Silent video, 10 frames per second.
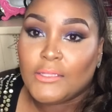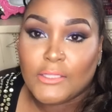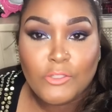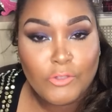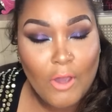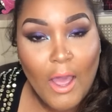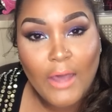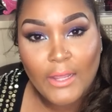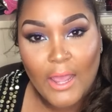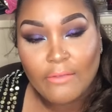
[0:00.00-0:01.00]
you know how
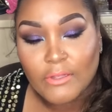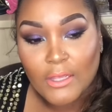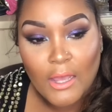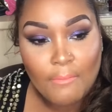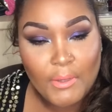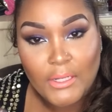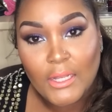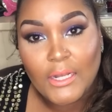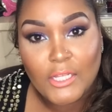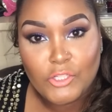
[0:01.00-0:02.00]
they have to come in there
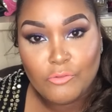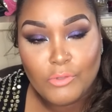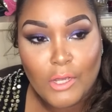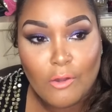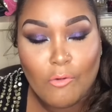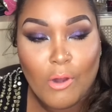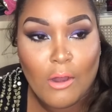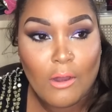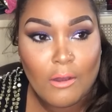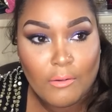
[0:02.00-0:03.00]
and let you
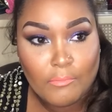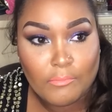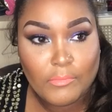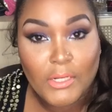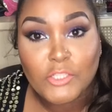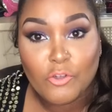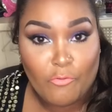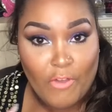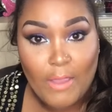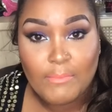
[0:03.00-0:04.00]
know, let your
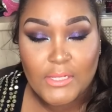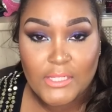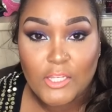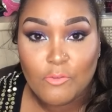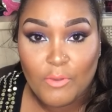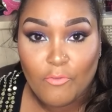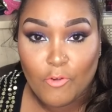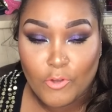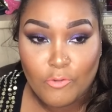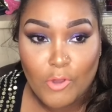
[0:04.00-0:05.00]
family see you
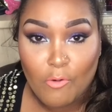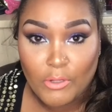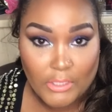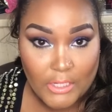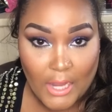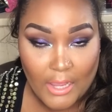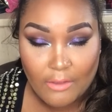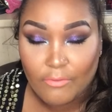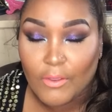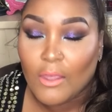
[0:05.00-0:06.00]
before you go under the
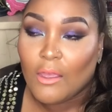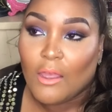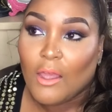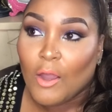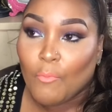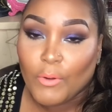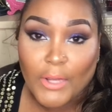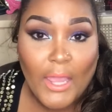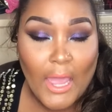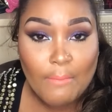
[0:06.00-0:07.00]
knife? Well,
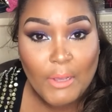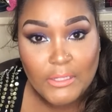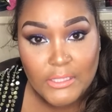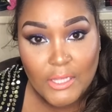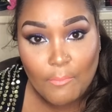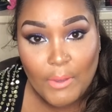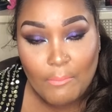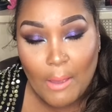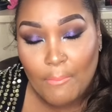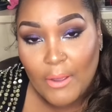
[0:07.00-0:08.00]
they came back to tell me
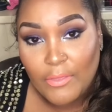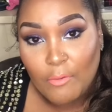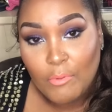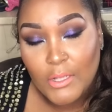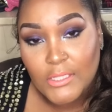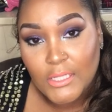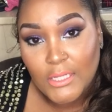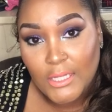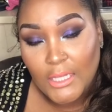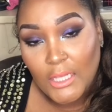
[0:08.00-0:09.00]
my mother was in
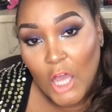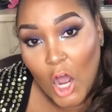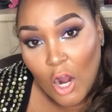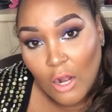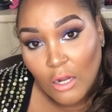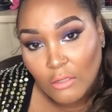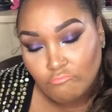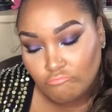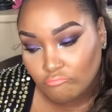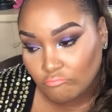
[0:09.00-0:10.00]
the ER.
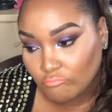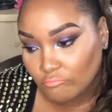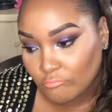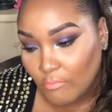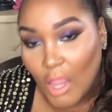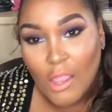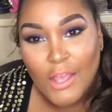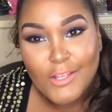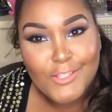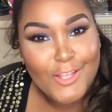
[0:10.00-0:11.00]

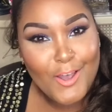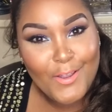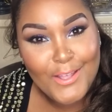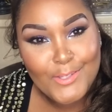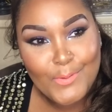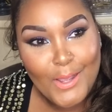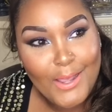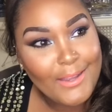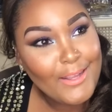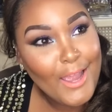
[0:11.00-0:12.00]
So guess
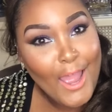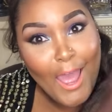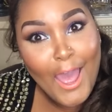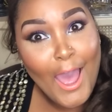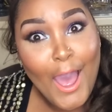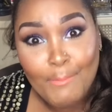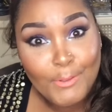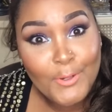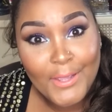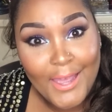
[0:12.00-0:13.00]
what? I
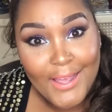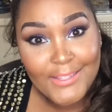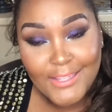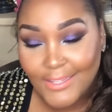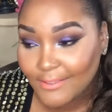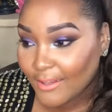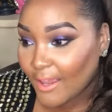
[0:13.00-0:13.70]
blew a gasket.